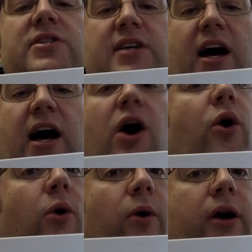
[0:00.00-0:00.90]
ta,
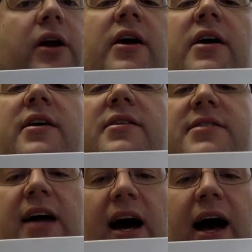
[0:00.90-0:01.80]
or
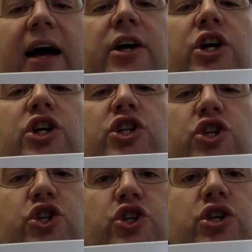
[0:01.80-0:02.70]
ta,
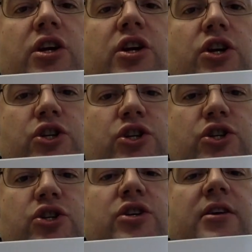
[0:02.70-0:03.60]
sh,
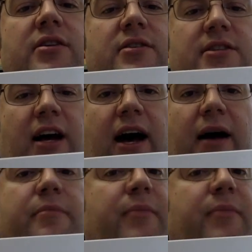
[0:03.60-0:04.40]
sh, ta.